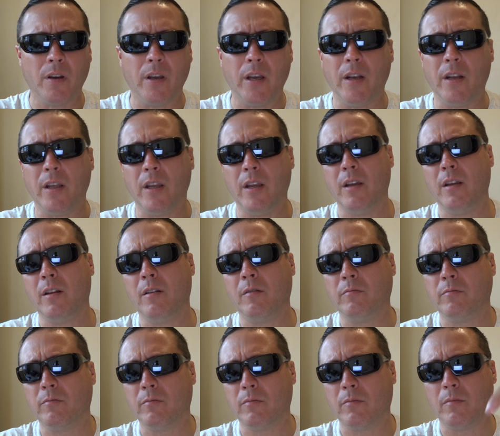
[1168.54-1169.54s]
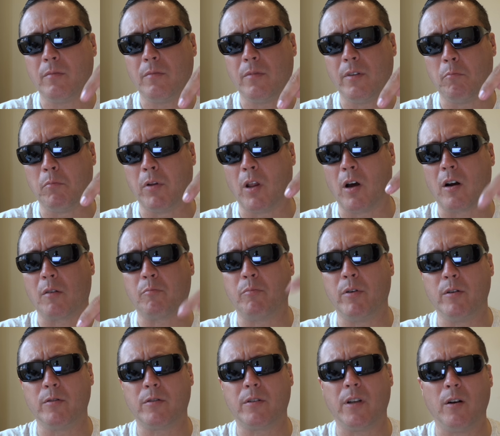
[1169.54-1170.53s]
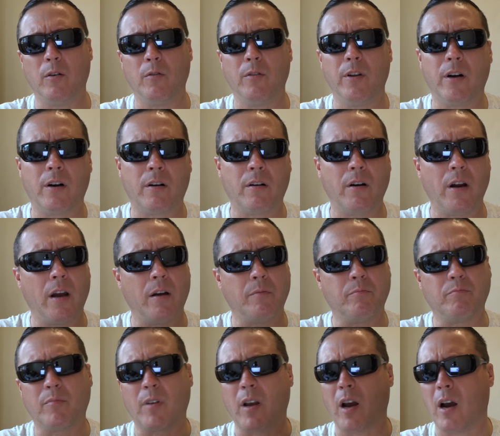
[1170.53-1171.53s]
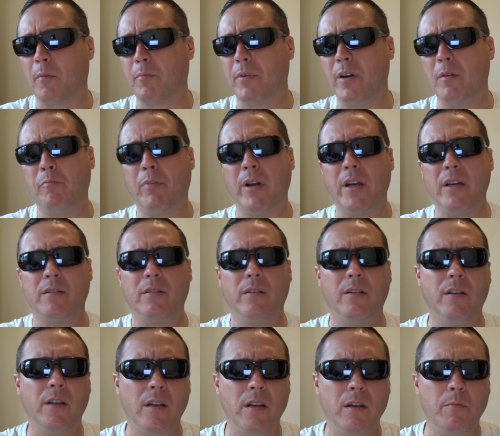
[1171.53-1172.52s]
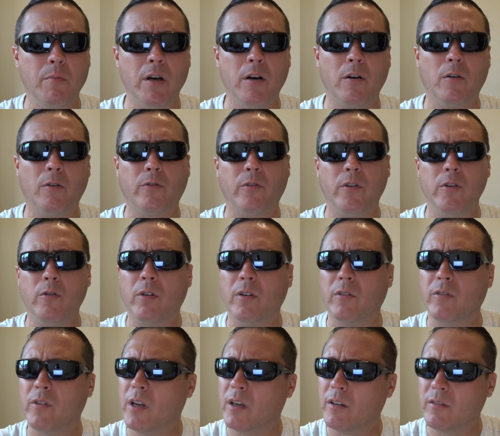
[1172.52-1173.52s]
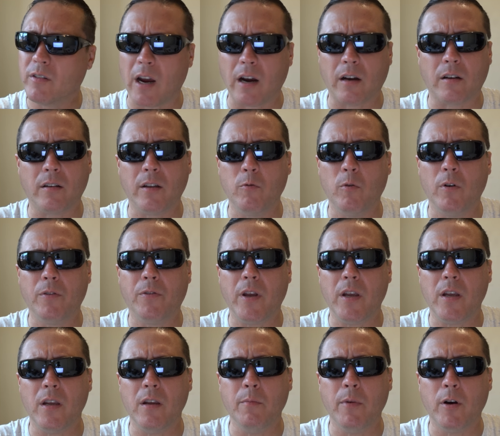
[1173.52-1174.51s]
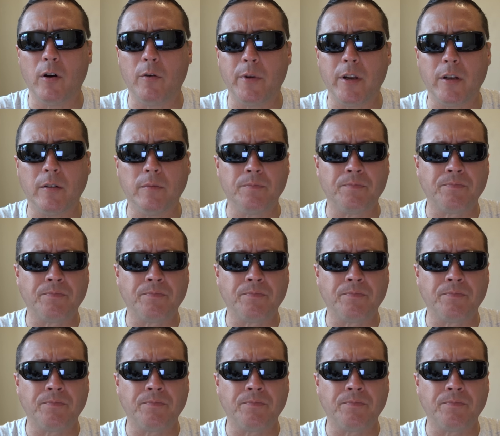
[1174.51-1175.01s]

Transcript: And in the blog post down there, I copied and pasted the email so you can see exactly what they emailed me.